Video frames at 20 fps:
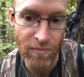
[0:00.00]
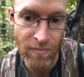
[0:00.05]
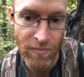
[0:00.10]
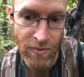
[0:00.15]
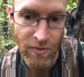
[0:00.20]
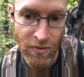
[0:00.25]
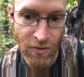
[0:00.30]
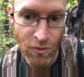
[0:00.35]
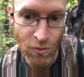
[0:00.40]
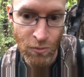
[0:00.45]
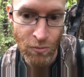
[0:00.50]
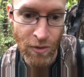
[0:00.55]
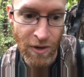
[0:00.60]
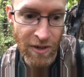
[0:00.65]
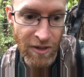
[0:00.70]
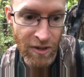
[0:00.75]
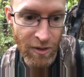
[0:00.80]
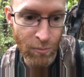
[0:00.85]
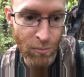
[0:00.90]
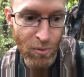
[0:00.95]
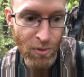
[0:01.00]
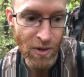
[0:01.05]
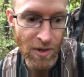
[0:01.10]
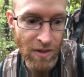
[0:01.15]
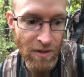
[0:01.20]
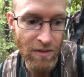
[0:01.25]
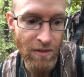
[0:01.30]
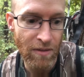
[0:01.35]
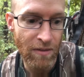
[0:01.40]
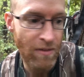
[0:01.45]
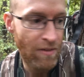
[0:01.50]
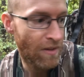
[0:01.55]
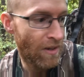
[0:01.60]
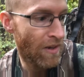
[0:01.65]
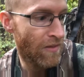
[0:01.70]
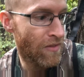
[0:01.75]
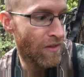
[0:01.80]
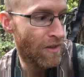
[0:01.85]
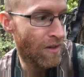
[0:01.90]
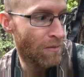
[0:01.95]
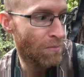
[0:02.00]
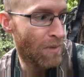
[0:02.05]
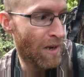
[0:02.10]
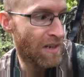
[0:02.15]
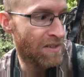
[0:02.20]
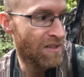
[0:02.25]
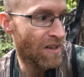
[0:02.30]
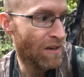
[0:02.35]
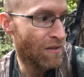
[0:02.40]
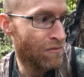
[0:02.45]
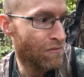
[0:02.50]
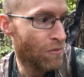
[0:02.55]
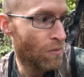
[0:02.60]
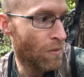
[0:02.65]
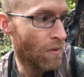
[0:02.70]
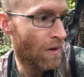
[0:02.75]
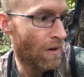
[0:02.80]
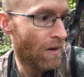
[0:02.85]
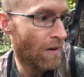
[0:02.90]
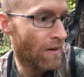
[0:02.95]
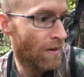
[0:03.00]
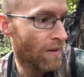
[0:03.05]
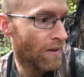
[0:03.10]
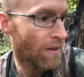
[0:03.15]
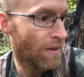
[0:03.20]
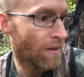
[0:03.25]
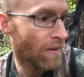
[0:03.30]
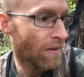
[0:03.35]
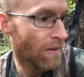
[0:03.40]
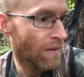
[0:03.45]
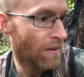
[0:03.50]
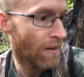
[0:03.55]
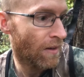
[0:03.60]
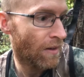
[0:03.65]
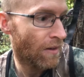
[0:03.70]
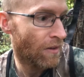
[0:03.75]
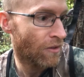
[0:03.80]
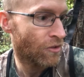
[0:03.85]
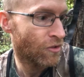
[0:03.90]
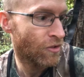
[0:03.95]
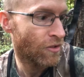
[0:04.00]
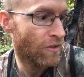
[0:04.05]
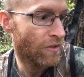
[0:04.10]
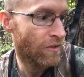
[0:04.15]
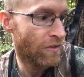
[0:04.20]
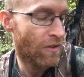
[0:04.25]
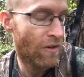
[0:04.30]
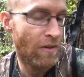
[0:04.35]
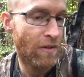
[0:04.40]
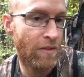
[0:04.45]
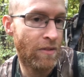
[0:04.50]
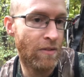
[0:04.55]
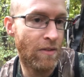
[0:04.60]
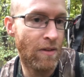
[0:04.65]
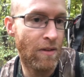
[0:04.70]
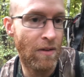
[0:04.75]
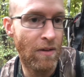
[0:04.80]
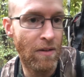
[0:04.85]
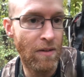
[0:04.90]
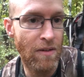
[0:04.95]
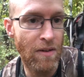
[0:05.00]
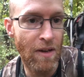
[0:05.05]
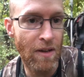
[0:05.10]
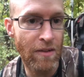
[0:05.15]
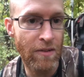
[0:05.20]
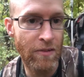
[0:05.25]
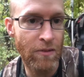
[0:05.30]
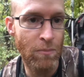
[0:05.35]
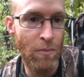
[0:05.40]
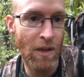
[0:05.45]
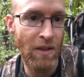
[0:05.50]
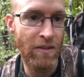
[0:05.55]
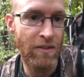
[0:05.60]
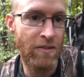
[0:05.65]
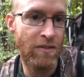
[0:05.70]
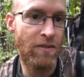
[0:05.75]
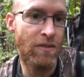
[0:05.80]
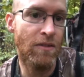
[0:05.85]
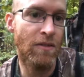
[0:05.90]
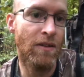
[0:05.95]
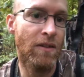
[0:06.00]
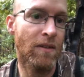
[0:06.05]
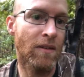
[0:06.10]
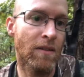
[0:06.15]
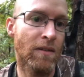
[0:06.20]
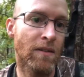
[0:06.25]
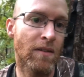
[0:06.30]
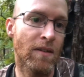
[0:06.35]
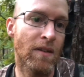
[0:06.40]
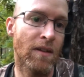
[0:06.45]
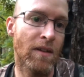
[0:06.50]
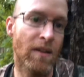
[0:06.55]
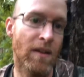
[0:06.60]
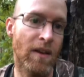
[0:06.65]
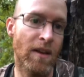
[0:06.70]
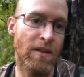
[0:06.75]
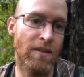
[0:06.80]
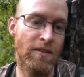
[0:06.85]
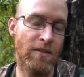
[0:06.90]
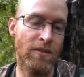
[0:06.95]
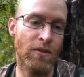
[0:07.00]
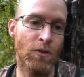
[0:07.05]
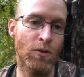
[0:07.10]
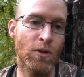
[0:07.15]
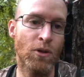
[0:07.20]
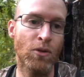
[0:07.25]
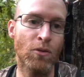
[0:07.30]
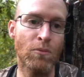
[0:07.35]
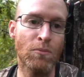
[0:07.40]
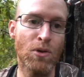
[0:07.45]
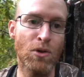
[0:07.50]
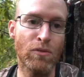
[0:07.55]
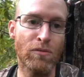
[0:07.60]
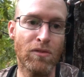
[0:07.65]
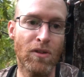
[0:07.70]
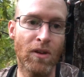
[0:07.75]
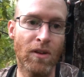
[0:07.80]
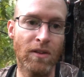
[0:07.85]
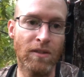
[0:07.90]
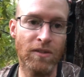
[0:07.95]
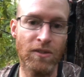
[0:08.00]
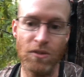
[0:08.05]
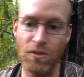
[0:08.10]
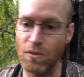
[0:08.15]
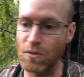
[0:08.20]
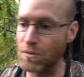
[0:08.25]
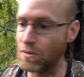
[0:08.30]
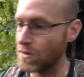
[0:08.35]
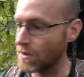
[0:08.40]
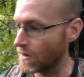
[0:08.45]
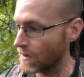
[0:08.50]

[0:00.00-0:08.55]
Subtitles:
still ready to breed. And then by day 4, she starts to not smell as good. And so he'll move on to